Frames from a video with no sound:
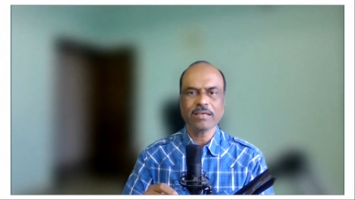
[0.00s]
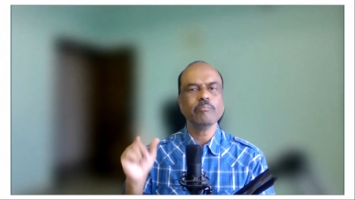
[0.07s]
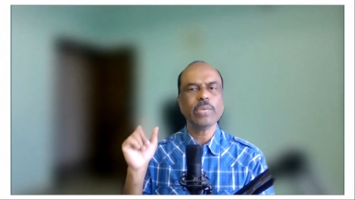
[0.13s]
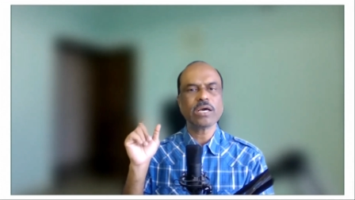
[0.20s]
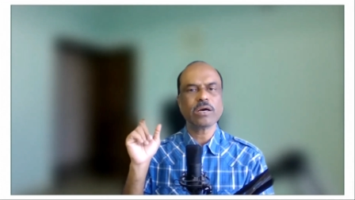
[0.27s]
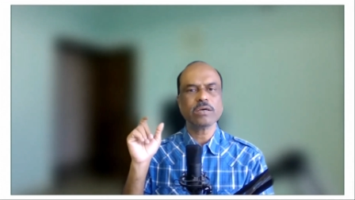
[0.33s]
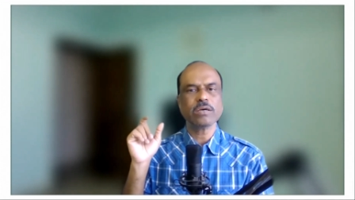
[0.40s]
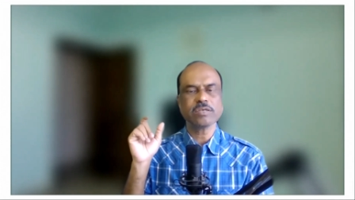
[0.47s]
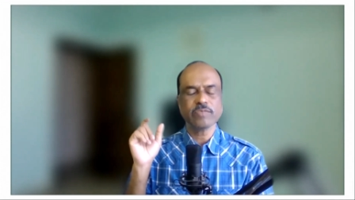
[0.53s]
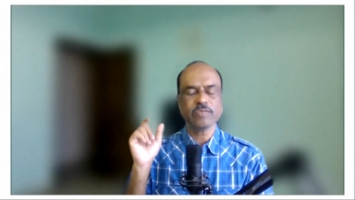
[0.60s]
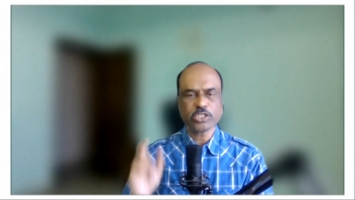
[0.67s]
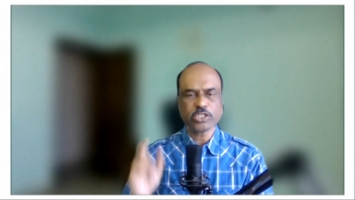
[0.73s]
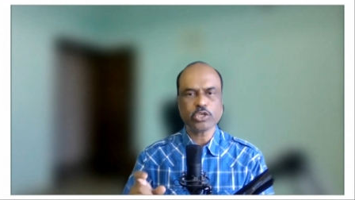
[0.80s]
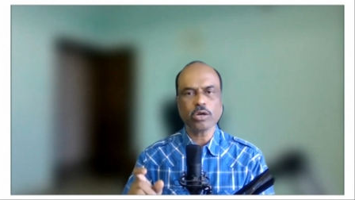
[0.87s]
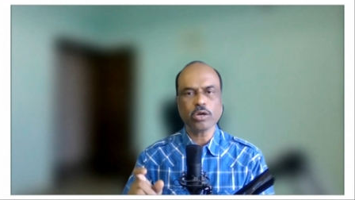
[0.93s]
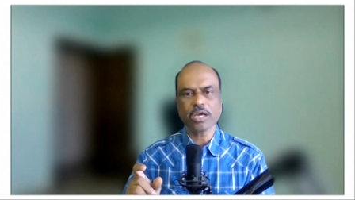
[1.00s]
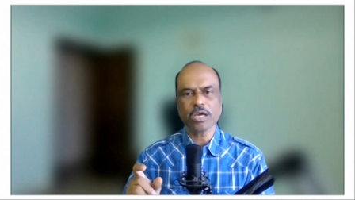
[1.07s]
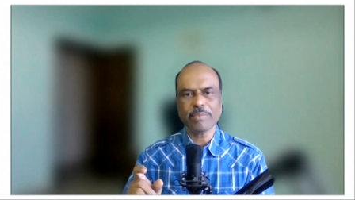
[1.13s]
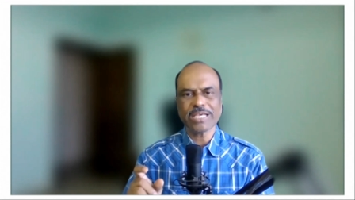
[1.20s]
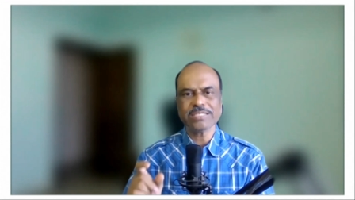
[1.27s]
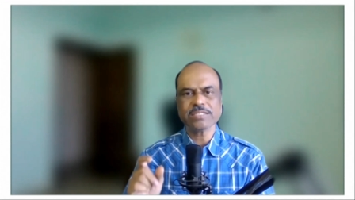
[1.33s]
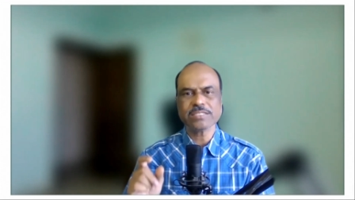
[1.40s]
Because of the
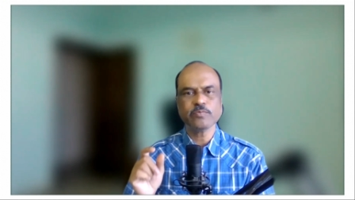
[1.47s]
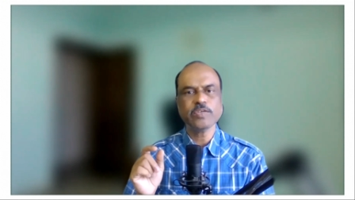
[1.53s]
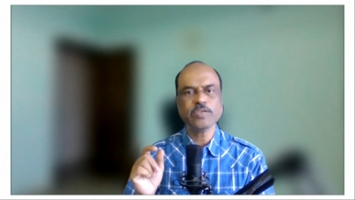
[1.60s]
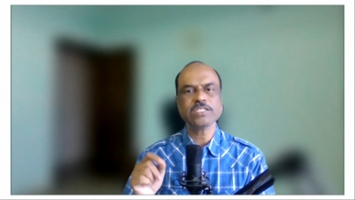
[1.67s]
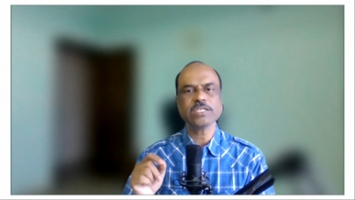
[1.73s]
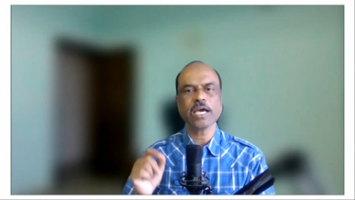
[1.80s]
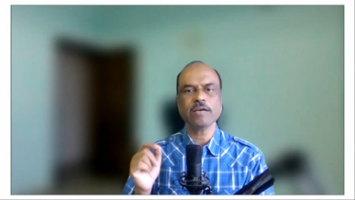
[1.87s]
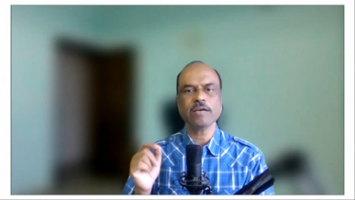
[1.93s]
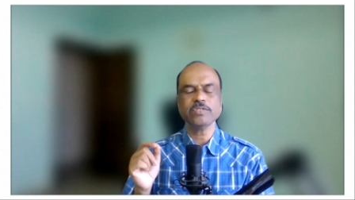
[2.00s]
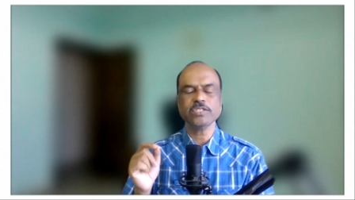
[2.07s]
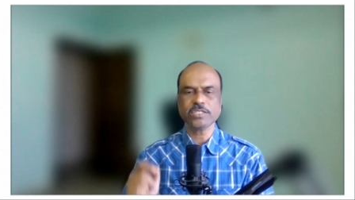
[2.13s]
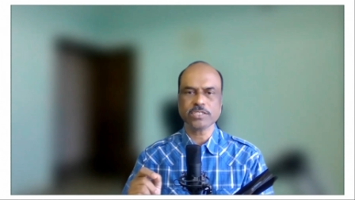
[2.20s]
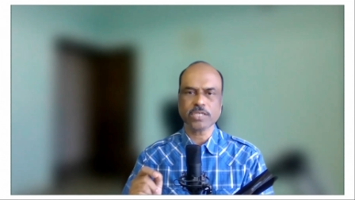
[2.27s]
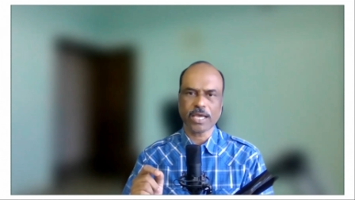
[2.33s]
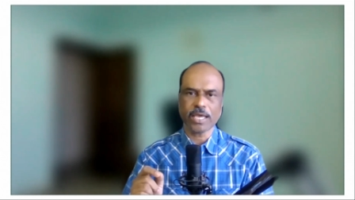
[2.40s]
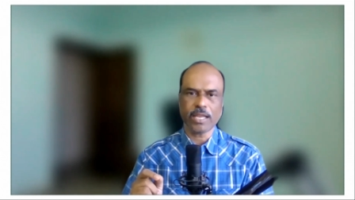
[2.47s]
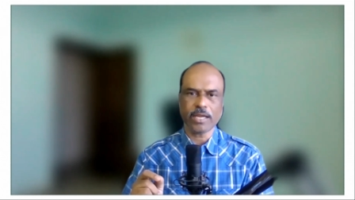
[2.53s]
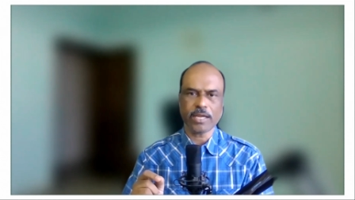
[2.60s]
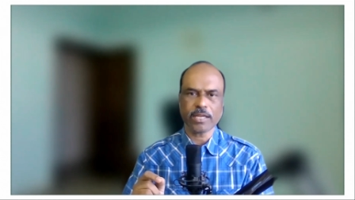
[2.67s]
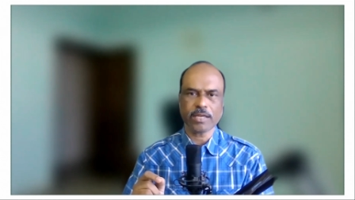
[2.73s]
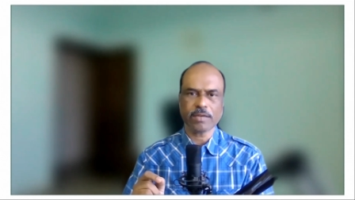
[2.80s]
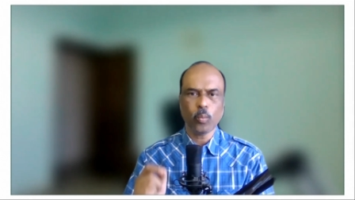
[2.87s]
shortcomings which I have just
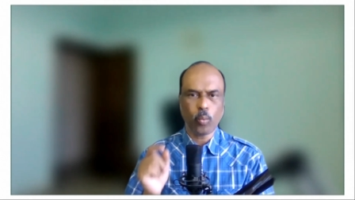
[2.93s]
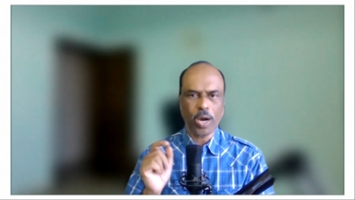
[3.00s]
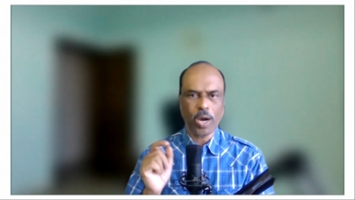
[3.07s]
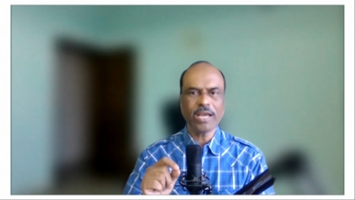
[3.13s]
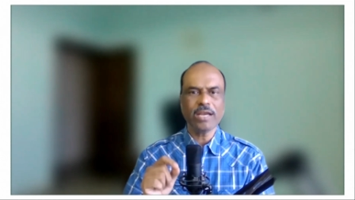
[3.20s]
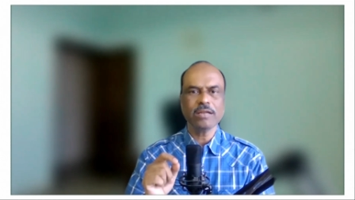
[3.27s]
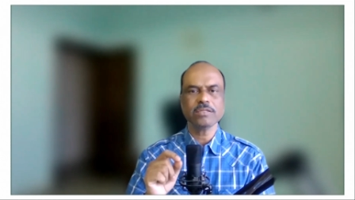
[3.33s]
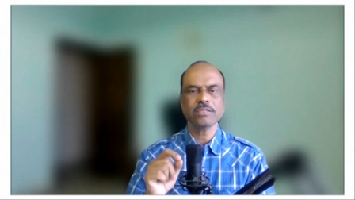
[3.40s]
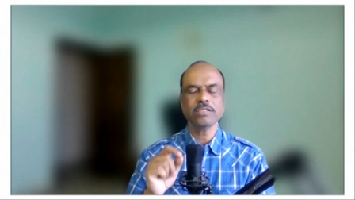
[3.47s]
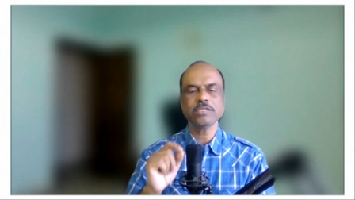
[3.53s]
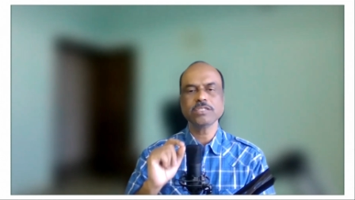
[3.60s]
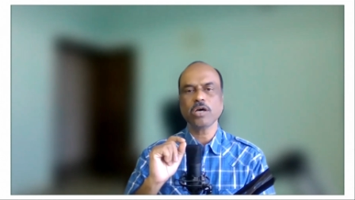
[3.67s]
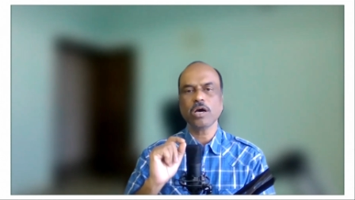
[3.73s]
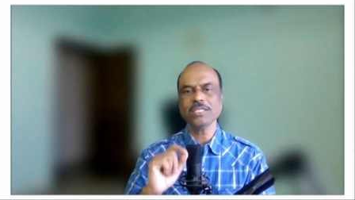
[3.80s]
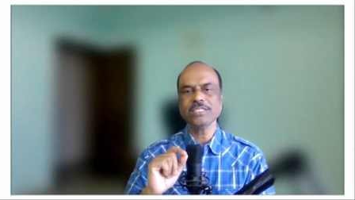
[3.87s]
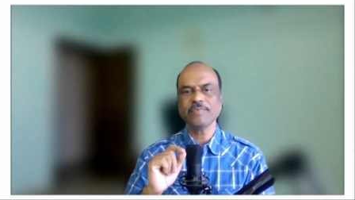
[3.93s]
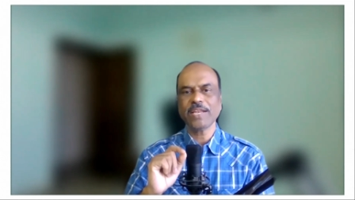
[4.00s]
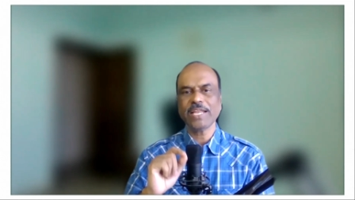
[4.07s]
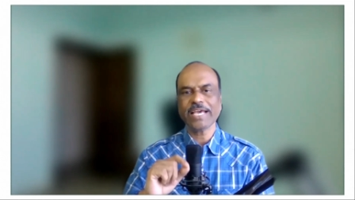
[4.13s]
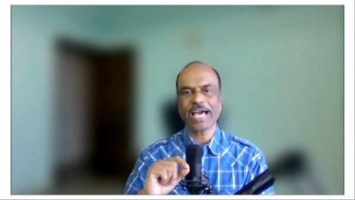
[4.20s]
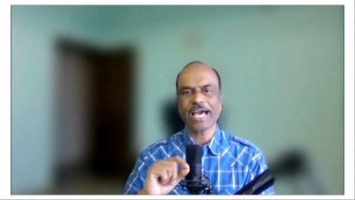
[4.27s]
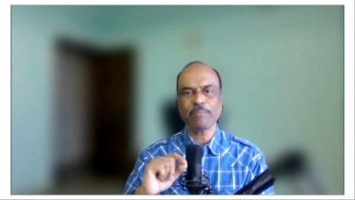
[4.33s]
highlighted. One, the choice
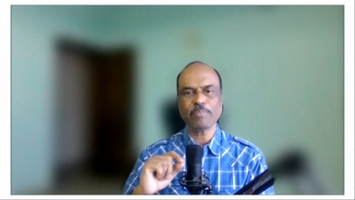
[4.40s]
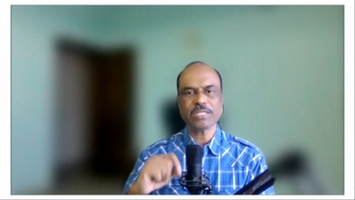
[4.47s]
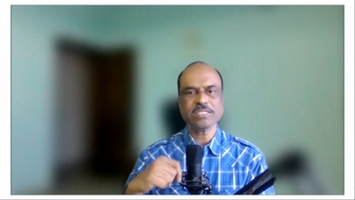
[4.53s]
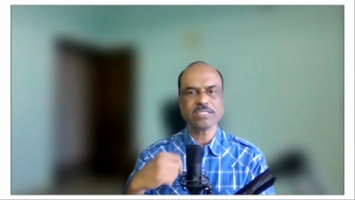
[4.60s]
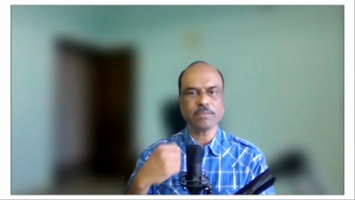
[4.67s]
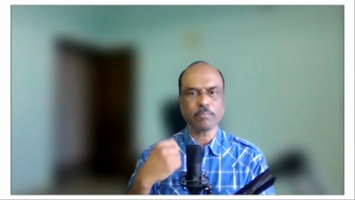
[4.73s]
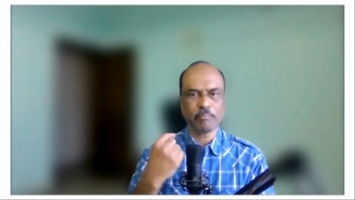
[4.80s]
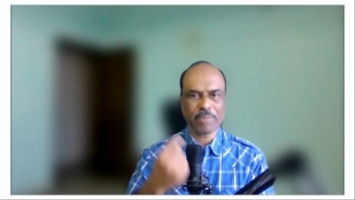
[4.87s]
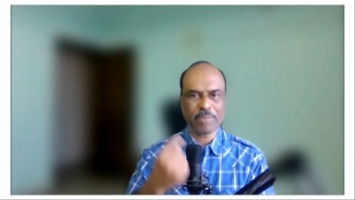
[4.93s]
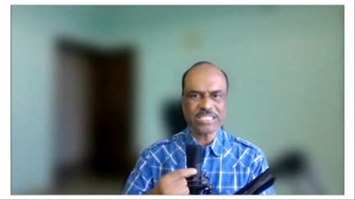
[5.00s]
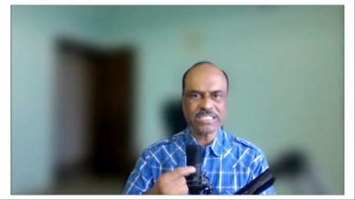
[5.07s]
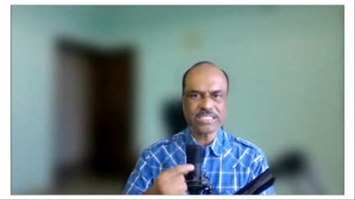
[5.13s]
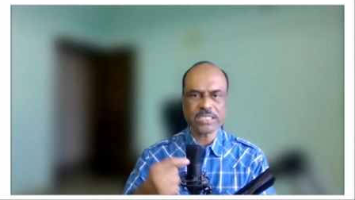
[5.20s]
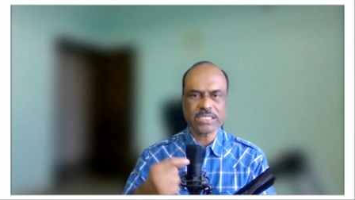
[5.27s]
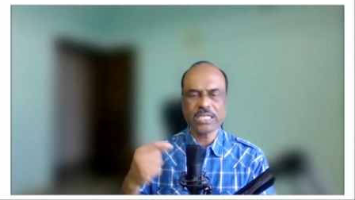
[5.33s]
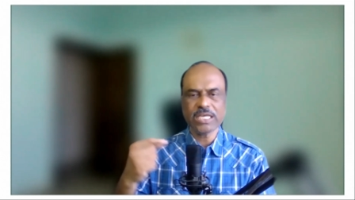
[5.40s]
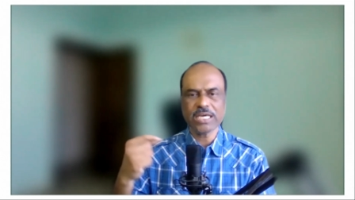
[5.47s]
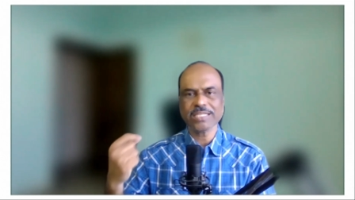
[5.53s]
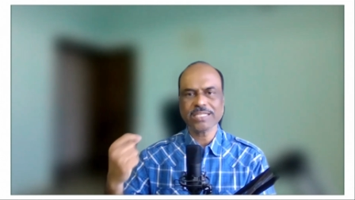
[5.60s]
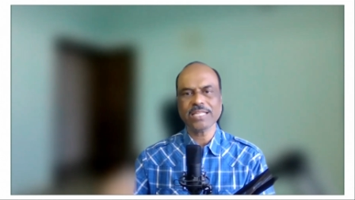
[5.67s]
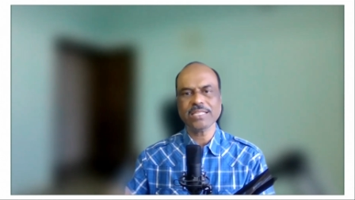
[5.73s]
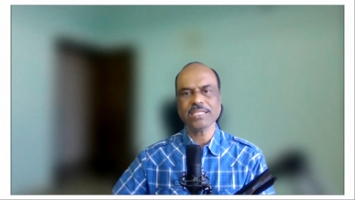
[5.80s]
filling happens much earlier
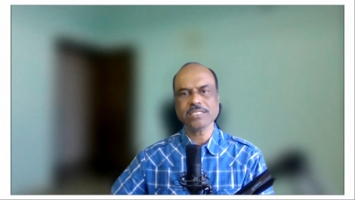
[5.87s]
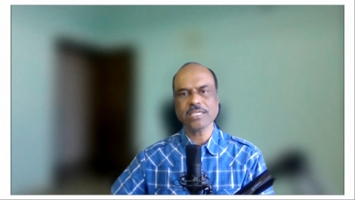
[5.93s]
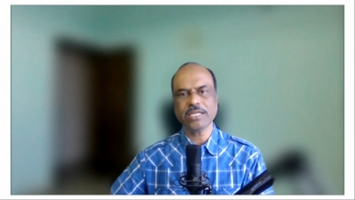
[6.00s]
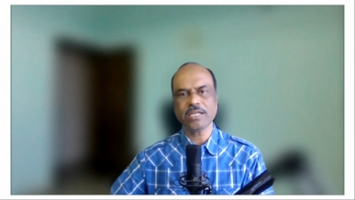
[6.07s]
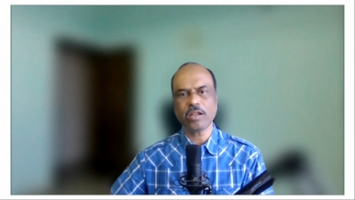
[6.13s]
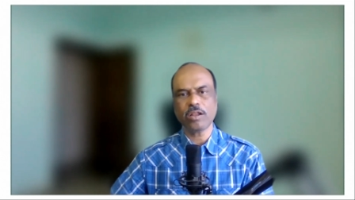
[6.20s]
than the seat